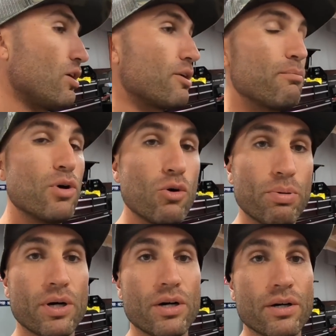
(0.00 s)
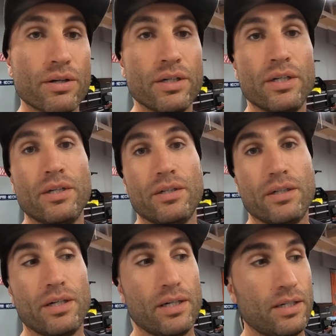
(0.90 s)
on Mopar
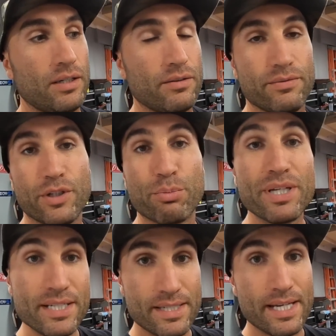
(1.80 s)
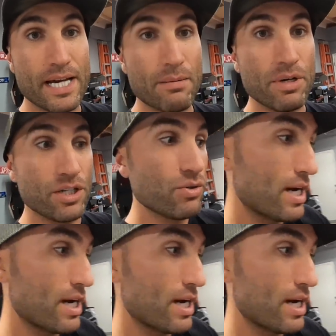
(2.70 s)
PCM, you